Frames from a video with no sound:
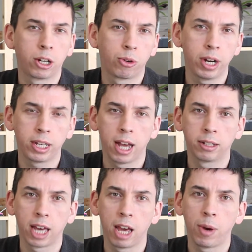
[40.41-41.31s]
credit
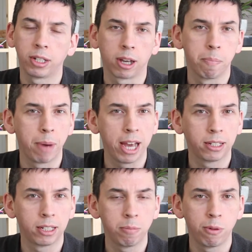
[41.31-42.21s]
card gateways like a bank
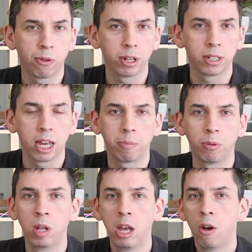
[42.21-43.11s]
symbol, for
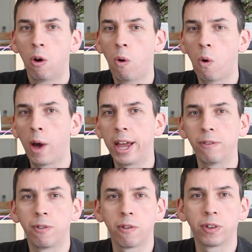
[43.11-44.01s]
example, or any
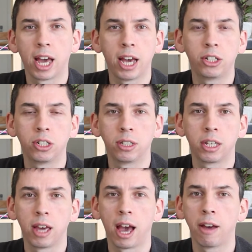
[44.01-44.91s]
verification that
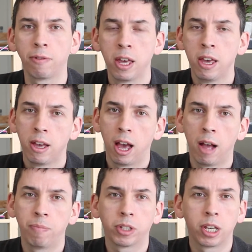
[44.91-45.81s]
you have,
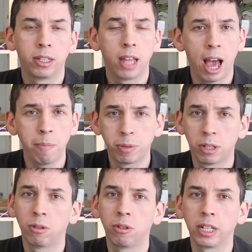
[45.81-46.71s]
can
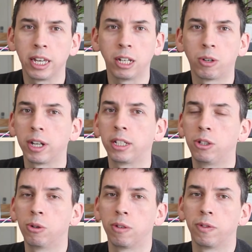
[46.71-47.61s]
absolutely increase
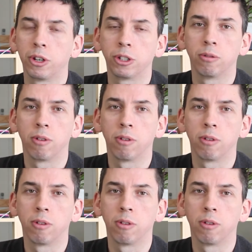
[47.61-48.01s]
your conversion